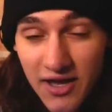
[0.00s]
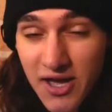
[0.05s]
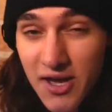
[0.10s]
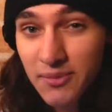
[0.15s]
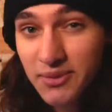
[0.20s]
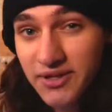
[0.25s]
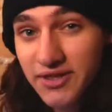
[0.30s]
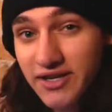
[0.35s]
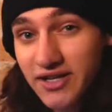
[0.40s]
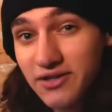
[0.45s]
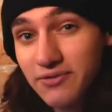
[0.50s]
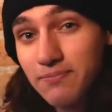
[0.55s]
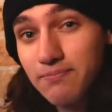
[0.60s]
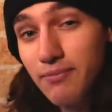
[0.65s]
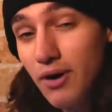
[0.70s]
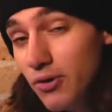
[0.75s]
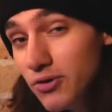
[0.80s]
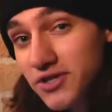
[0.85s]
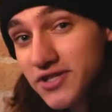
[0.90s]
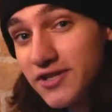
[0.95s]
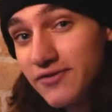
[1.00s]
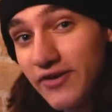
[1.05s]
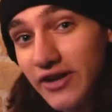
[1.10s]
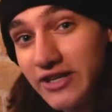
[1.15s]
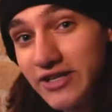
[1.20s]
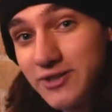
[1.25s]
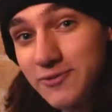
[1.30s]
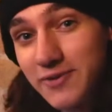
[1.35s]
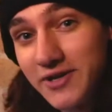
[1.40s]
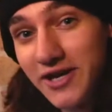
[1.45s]
but I think most of it
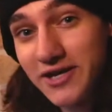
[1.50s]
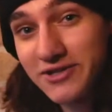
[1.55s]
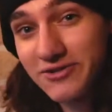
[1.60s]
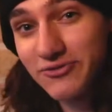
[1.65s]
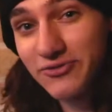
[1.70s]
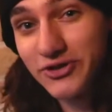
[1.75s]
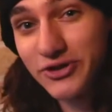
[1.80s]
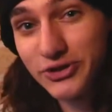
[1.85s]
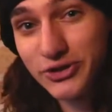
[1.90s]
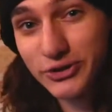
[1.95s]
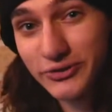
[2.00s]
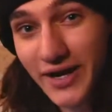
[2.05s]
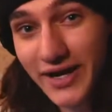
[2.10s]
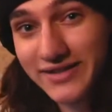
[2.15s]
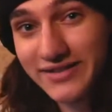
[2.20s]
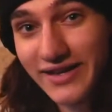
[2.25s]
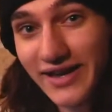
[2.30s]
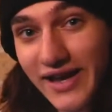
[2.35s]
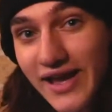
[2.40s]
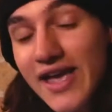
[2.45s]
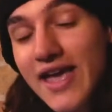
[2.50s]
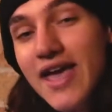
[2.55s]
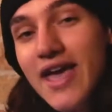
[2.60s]
is because of the directing.